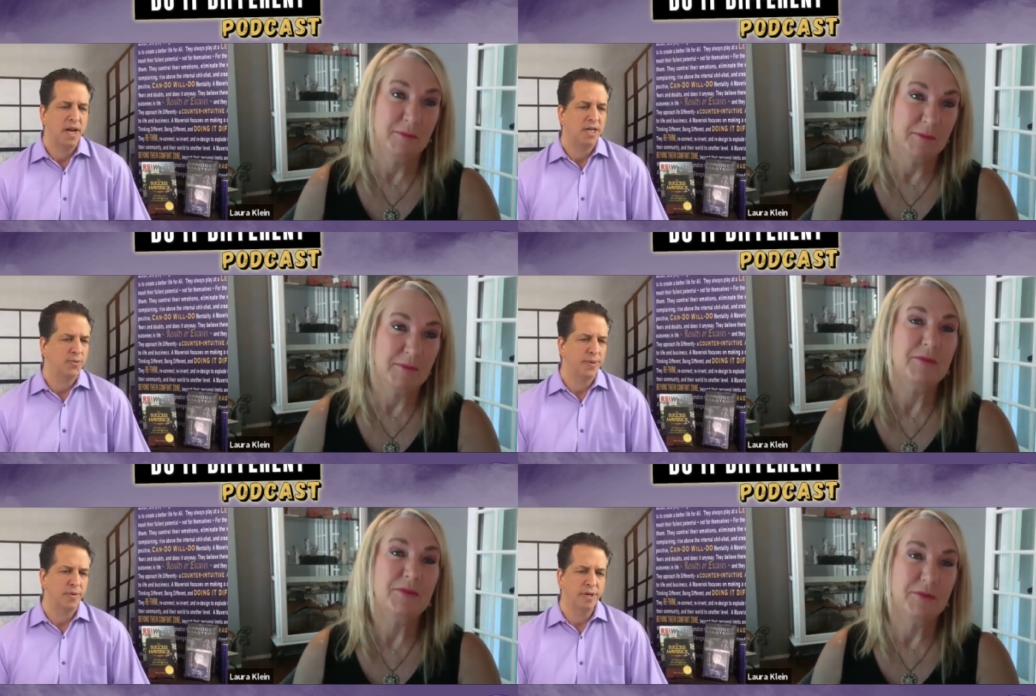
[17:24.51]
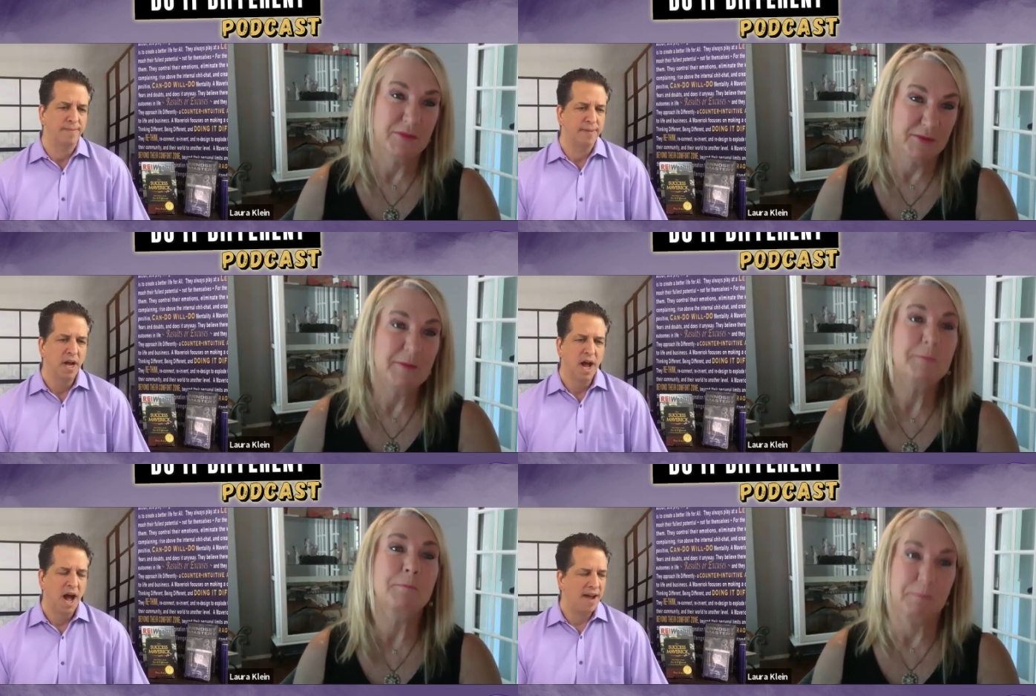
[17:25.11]
Speaker 1: entrepreneur.
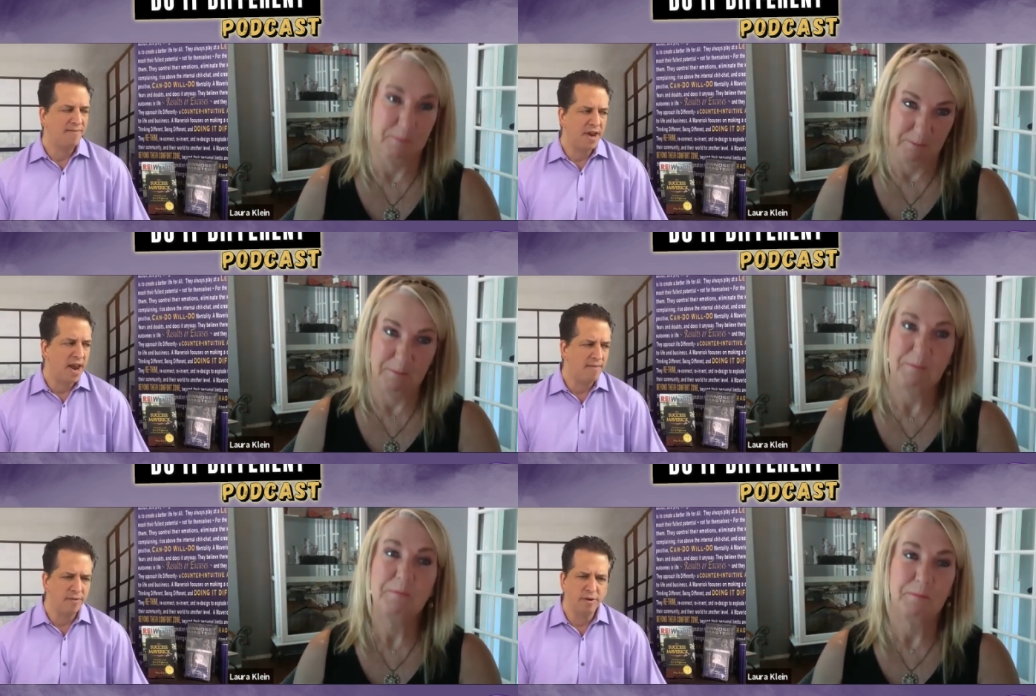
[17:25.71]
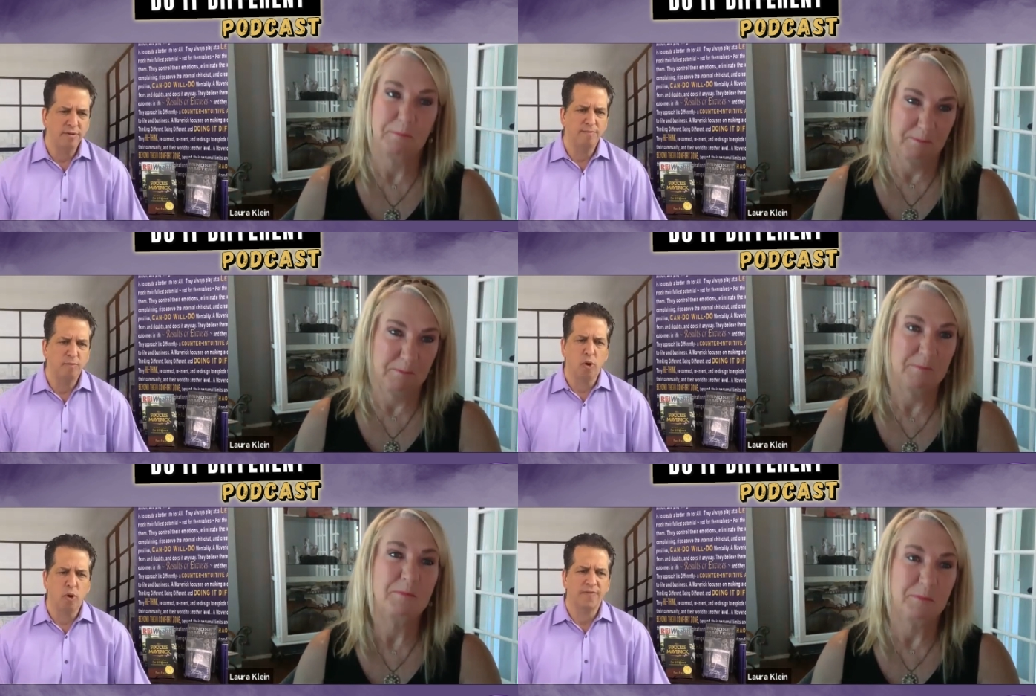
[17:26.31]
I've never
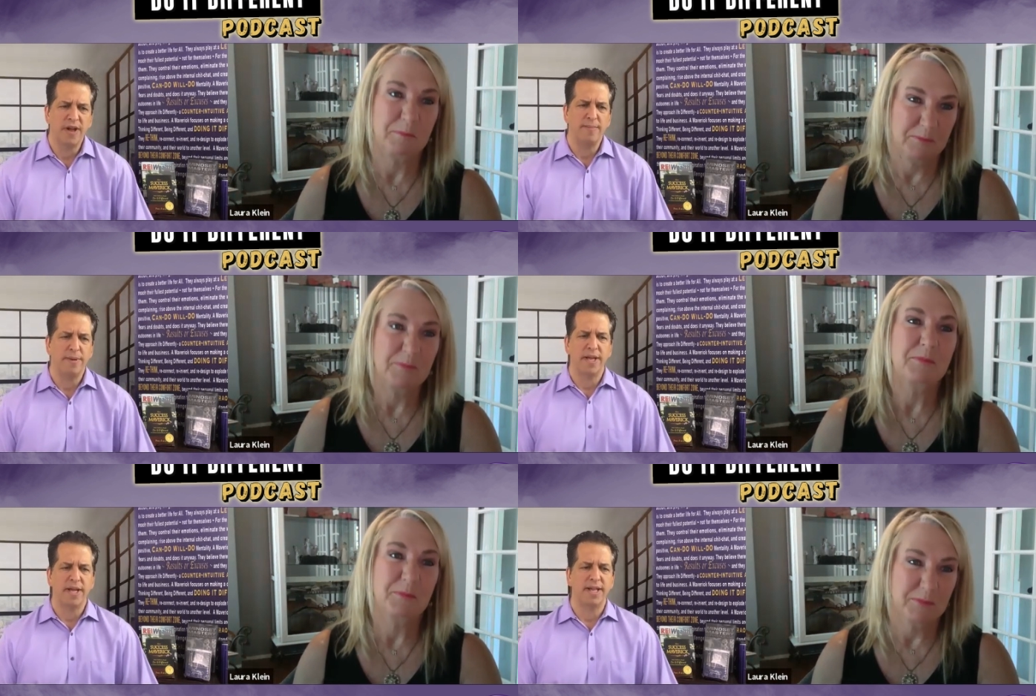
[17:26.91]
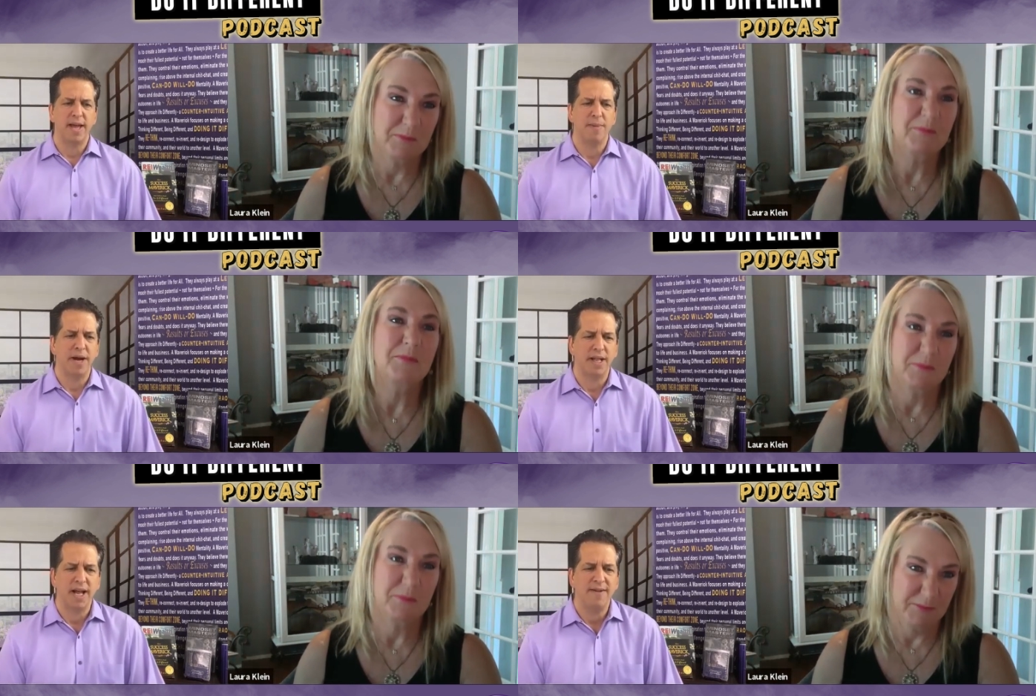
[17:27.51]
worked for anybody a day in my
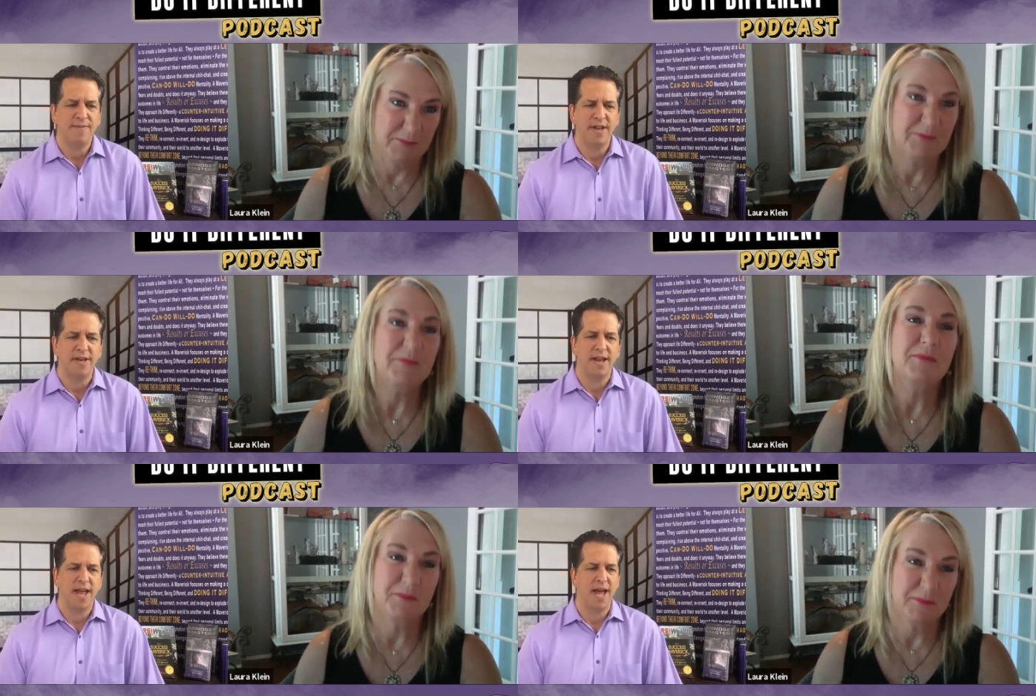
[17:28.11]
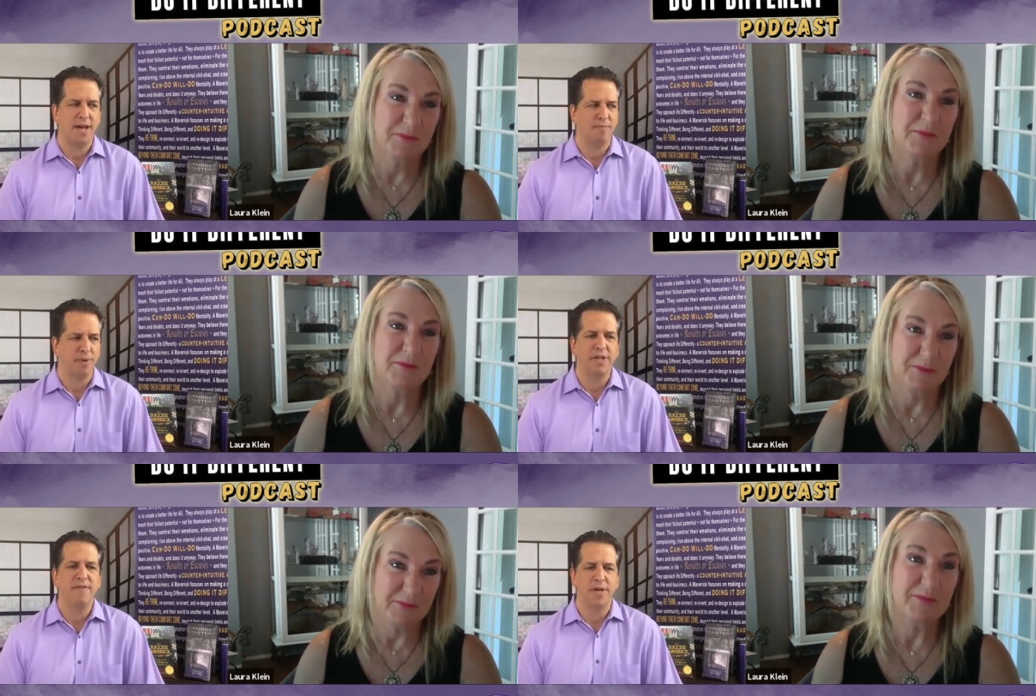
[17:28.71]
life, and and
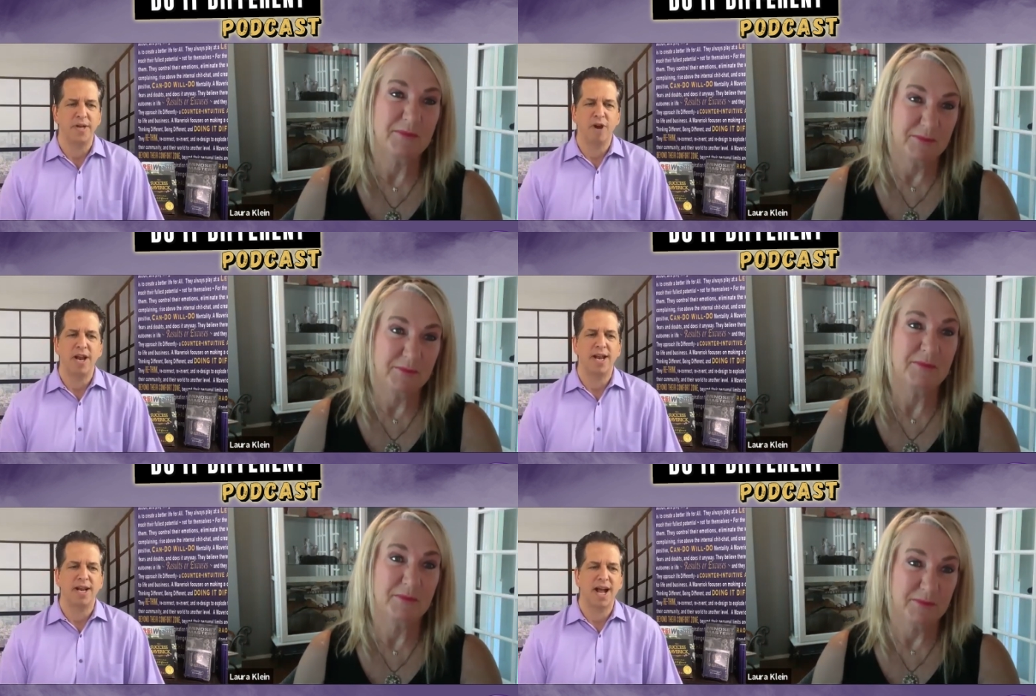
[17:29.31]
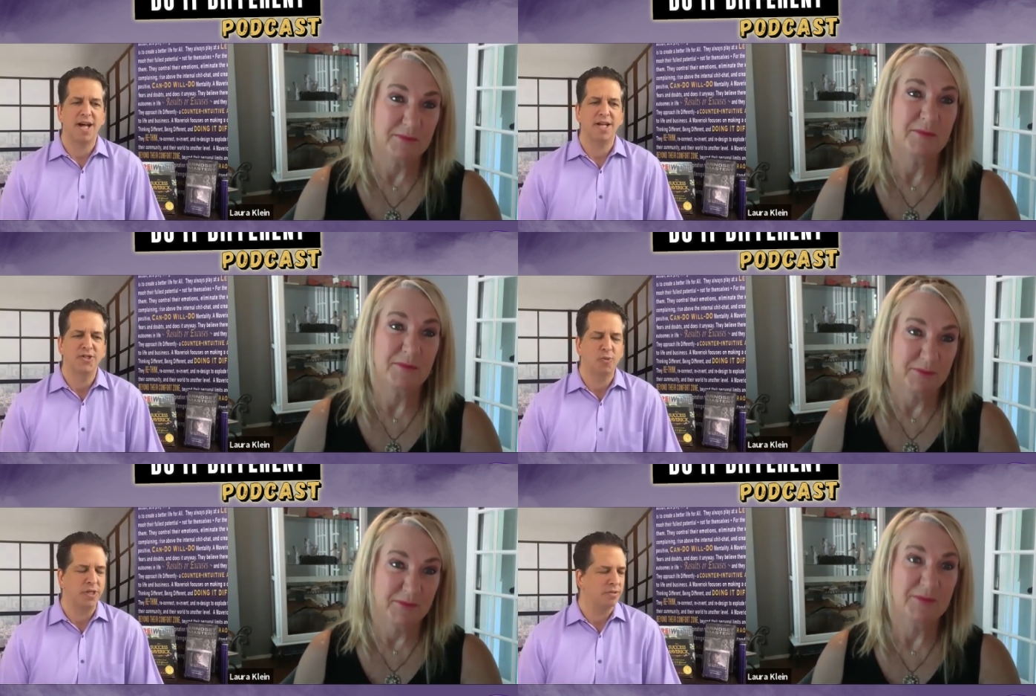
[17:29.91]
believe me, right out of
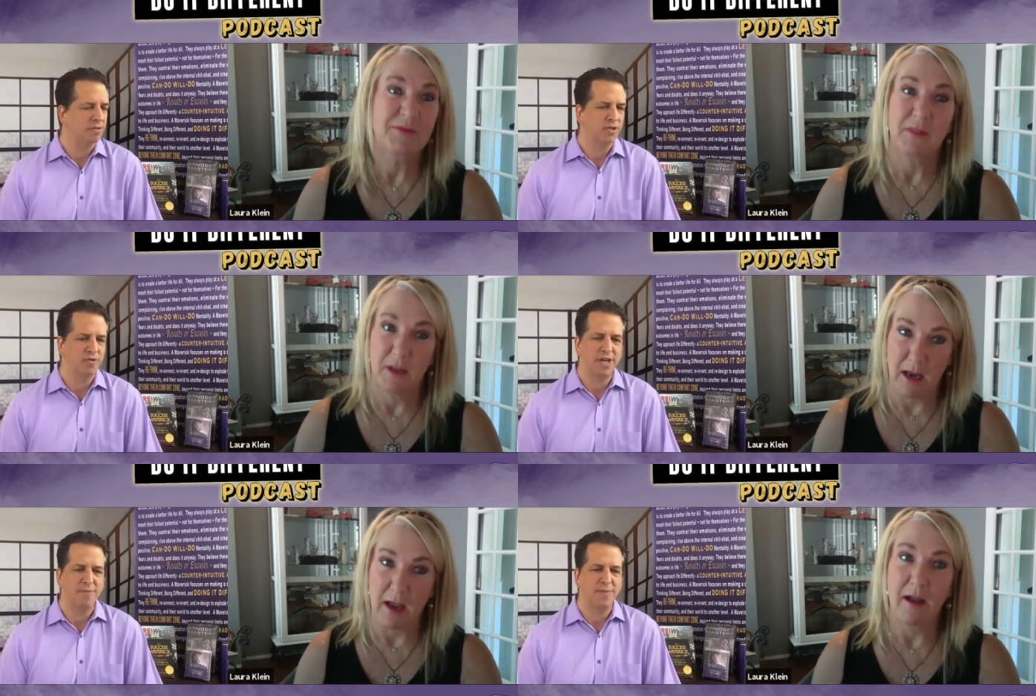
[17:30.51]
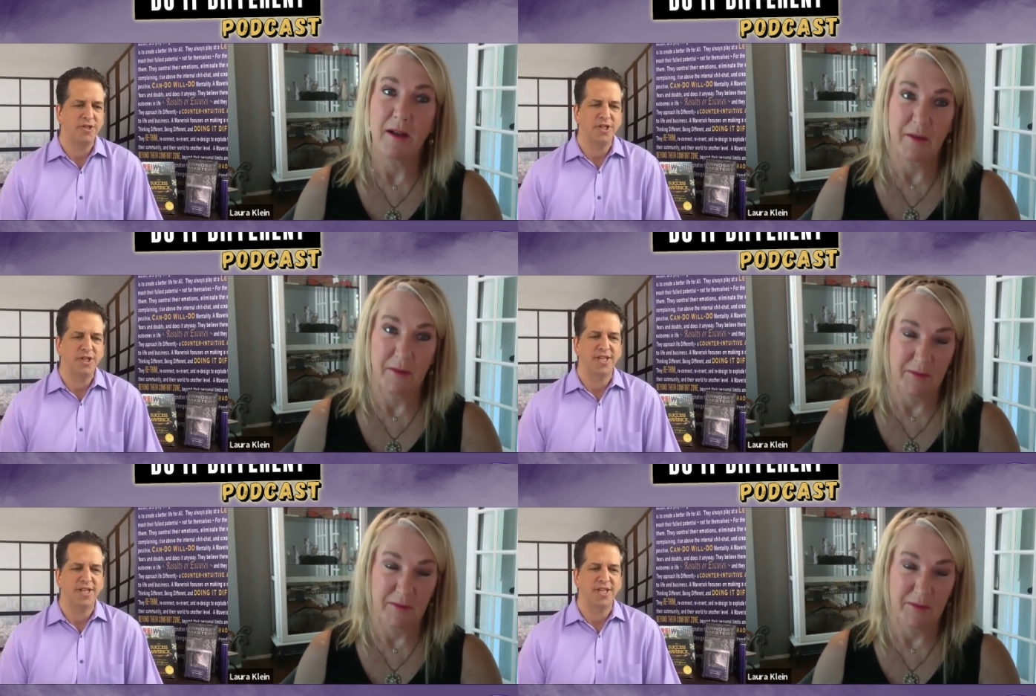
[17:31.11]
college, went straight commission